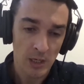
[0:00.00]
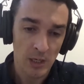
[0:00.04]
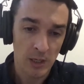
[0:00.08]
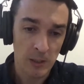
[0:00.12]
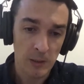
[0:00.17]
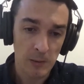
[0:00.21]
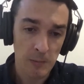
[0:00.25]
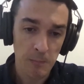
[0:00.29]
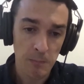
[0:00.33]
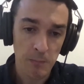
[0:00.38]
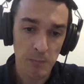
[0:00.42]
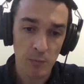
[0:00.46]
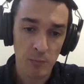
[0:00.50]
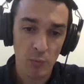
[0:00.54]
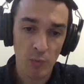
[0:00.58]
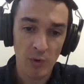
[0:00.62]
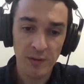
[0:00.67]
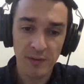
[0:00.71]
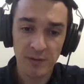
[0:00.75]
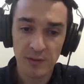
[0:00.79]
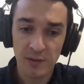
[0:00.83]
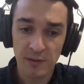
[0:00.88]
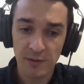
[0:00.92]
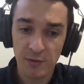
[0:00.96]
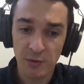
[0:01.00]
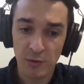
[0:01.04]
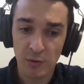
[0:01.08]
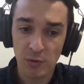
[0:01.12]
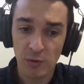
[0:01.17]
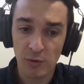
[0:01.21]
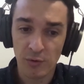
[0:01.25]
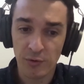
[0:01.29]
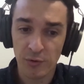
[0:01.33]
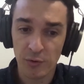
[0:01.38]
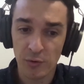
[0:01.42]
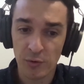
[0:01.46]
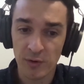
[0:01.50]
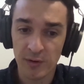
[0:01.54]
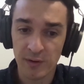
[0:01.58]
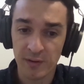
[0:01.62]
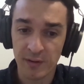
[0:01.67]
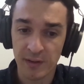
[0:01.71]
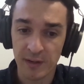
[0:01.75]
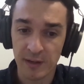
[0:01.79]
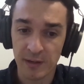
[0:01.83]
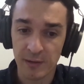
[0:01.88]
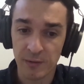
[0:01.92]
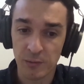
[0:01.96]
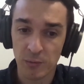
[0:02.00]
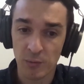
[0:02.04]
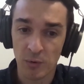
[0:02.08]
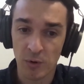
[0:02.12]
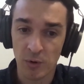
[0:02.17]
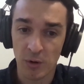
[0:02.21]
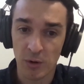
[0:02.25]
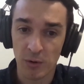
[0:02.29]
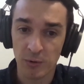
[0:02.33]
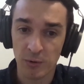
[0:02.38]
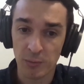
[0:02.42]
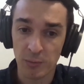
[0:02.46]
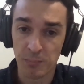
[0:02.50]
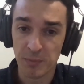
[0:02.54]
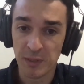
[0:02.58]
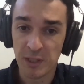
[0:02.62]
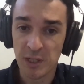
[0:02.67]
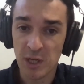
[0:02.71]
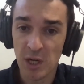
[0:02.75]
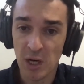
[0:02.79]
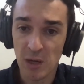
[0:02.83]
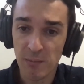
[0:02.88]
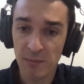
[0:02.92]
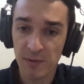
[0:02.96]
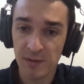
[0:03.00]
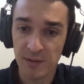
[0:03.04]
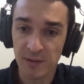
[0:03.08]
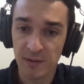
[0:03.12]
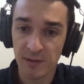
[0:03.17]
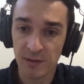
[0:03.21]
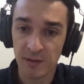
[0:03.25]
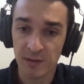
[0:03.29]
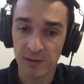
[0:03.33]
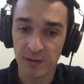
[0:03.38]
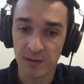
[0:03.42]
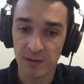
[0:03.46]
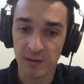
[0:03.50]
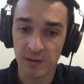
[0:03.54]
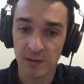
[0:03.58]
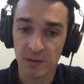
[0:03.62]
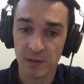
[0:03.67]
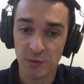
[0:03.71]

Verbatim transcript: Um, what's installed. So is that uh, to become this,